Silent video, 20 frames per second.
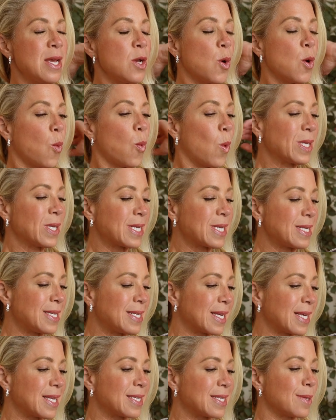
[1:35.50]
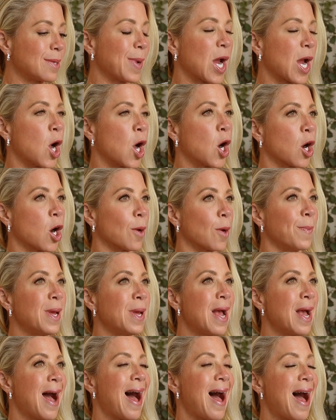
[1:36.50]
Once I stick this in my arm,
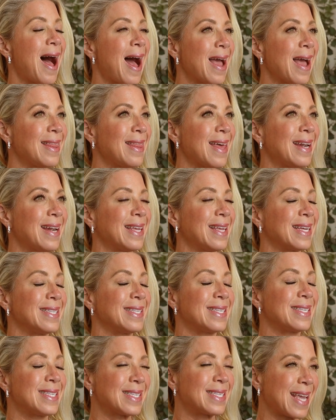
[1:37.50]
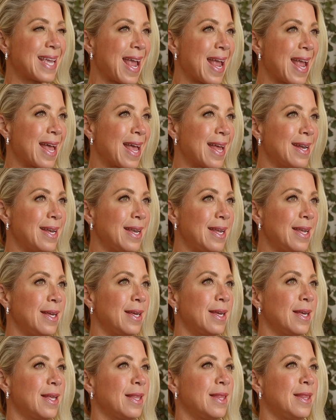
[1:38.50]
I then can scan
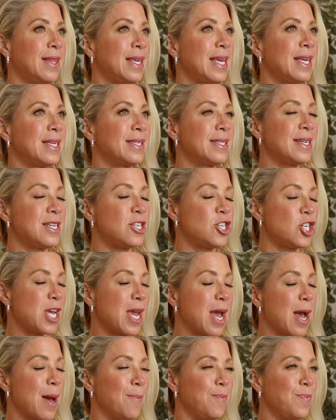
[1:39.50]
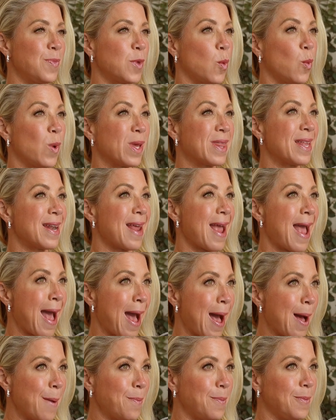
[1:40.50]
the CGM with an
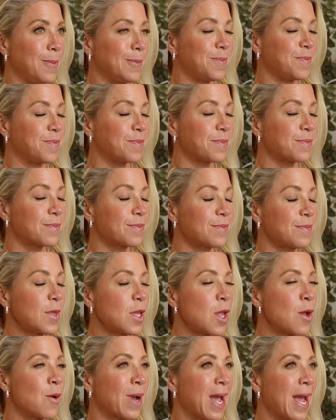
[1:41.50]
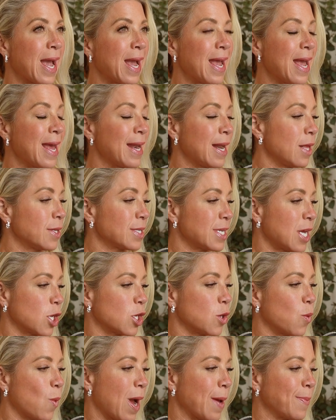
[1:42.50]
app. Okay, and I'll tell
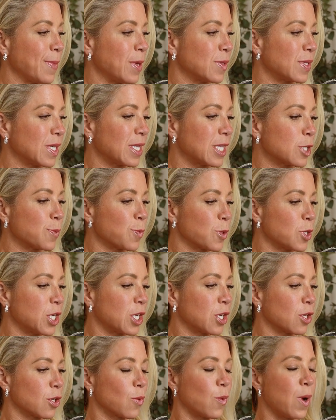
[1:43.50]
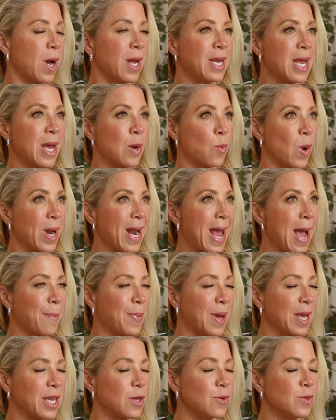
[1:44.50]
you why I'm using this particular one and what app I
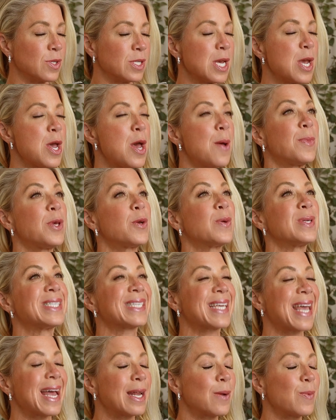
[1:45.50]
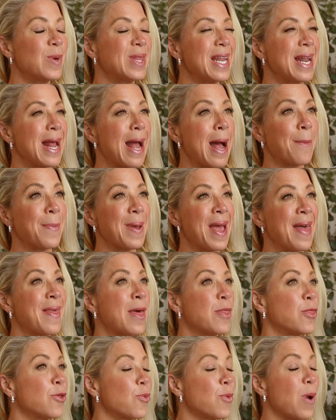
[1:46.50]
use. But you can scan it with an app, and then
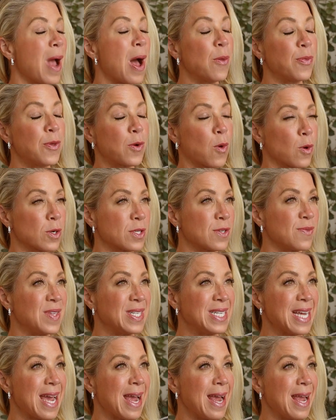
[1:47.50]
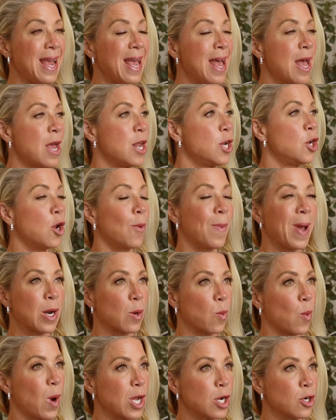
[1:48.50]
throughout the course of the day, no matter
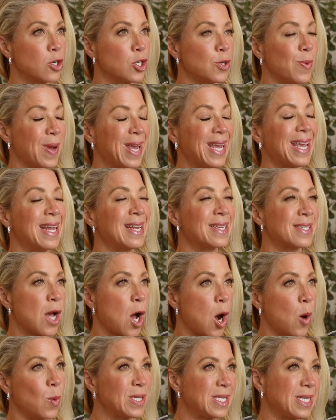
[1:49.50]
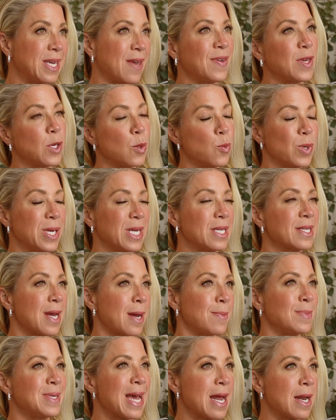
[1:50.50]
what you're doing, it is always giving you
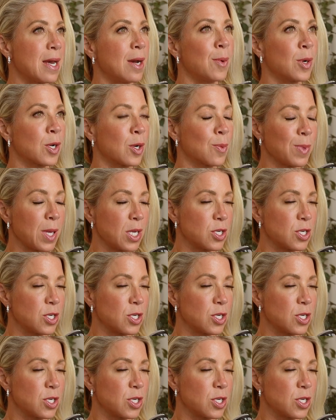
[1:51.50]
real-time data about your blood